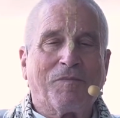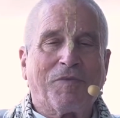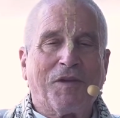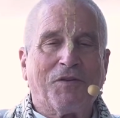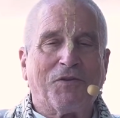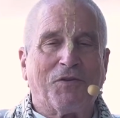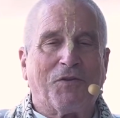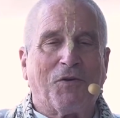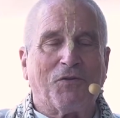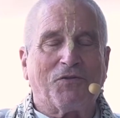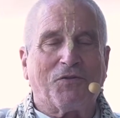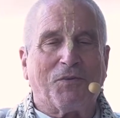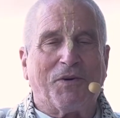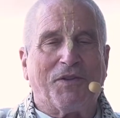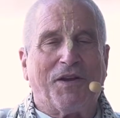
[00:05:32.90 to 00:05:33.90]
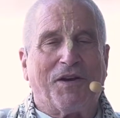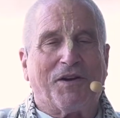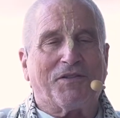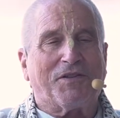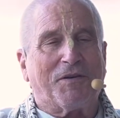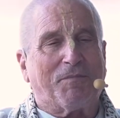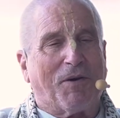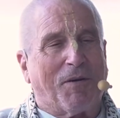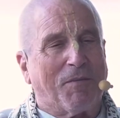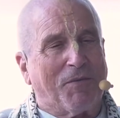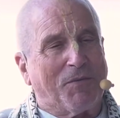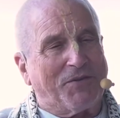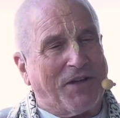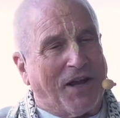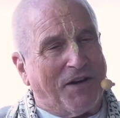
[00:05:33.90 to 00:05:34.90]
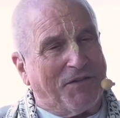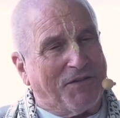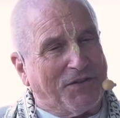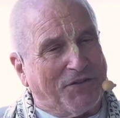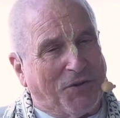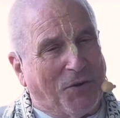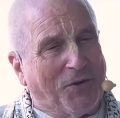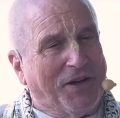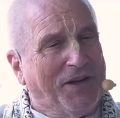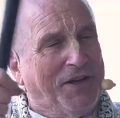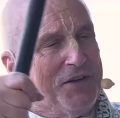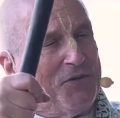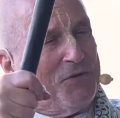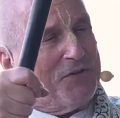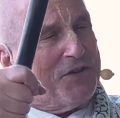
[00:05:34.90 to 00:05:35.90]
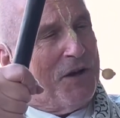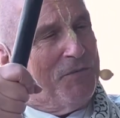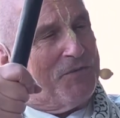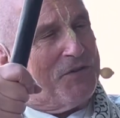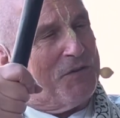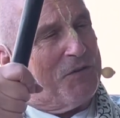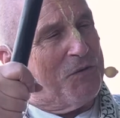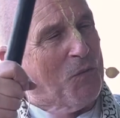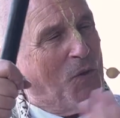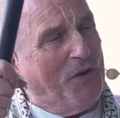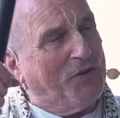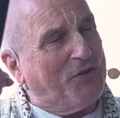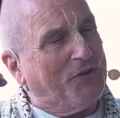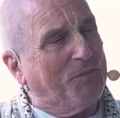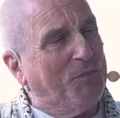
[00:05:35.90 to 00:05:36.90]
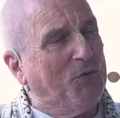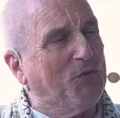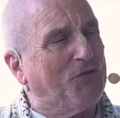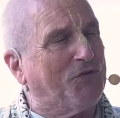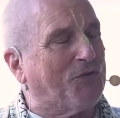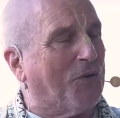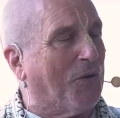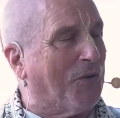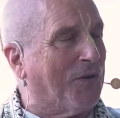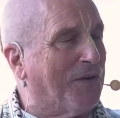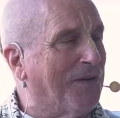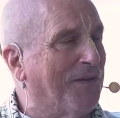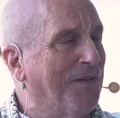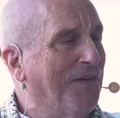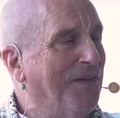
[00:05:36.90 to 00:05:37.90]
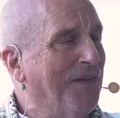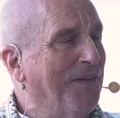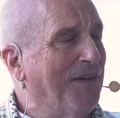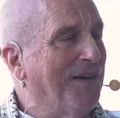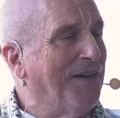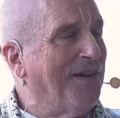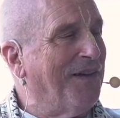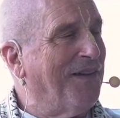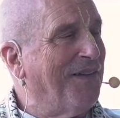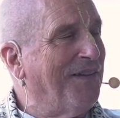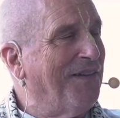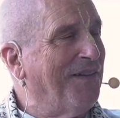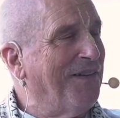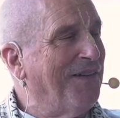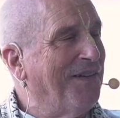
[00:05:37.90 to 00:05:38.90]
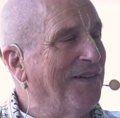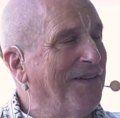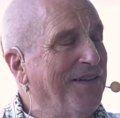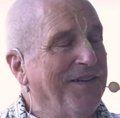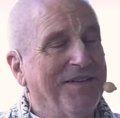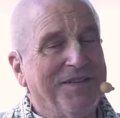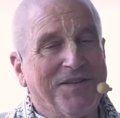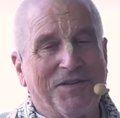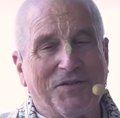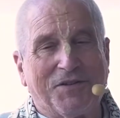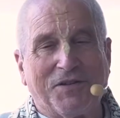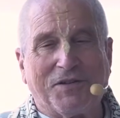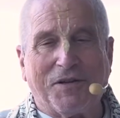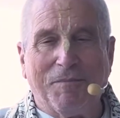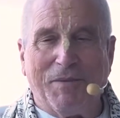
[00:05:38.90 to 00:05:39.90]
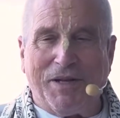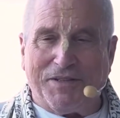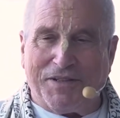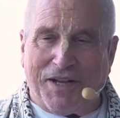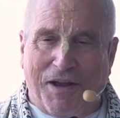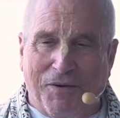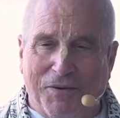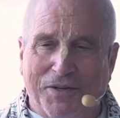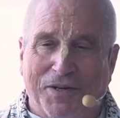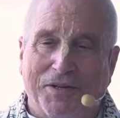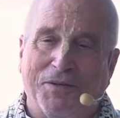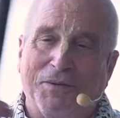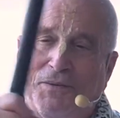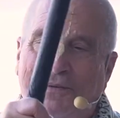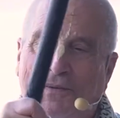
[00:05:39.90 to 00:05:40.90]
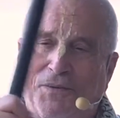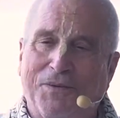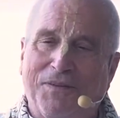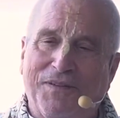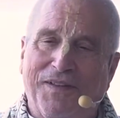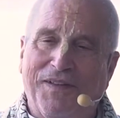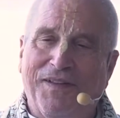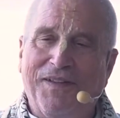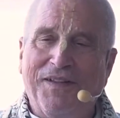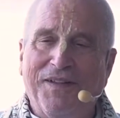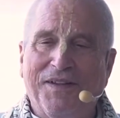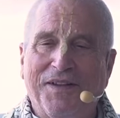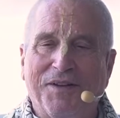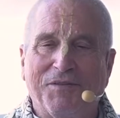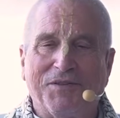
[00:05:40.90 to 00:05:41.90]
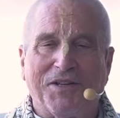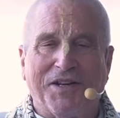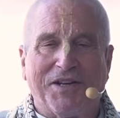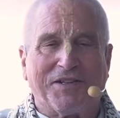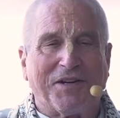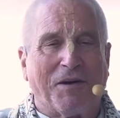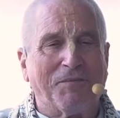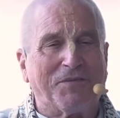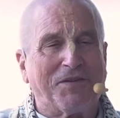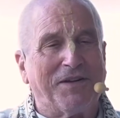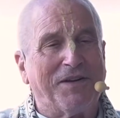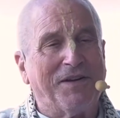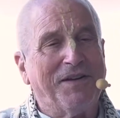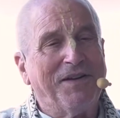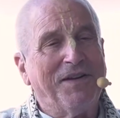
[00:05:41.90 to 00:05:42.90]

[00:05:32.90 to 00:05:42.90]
So those who were there said Prabhupada was out of his dhoti and into his gamsha with one smooth stroke. It was just amazing how he did. He was in his gamsha.